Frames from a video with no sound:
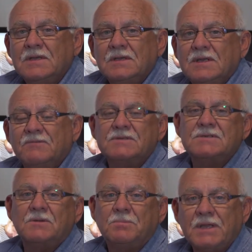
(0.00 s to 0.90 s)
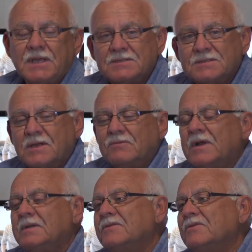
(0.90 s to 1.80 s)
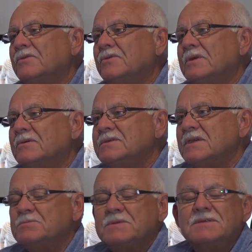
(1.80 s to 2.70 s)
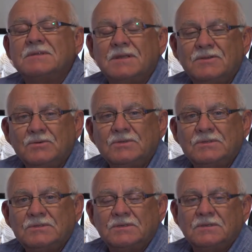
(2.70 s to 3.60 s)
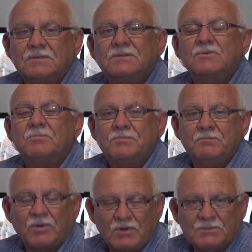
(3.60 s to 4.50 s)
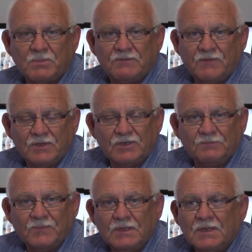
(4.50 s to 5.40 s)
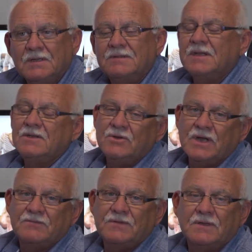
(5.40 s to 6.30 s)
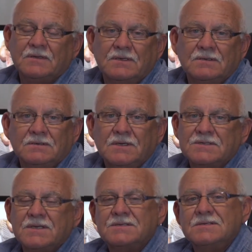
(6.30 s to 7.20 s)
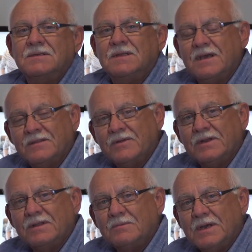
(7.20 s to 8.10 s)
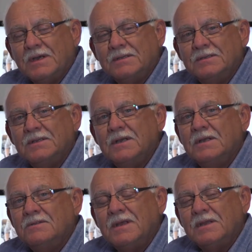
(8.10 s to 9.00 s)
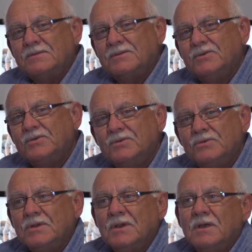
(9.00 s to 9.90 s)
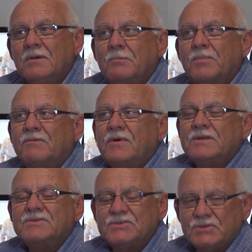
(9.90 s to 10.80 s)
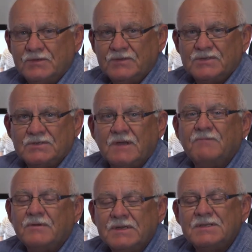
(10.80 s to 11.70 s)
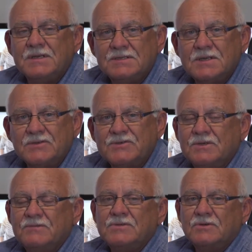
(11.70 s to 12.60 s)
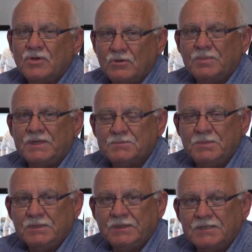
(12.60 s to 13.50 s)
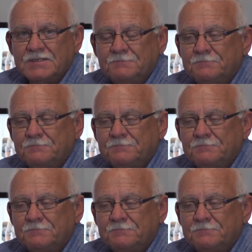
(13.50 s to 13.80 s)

given a set of plans, they'll run through their assessments and they do it price by volume. Then you have the assessors at the other end of the market that do provide a very detailed service on complex buildings.